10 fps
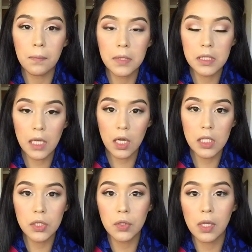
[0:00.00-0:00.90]
mascara
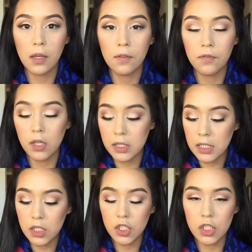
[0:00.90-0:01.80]
to the
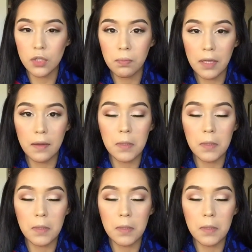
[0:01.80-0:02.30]
falsies just to blend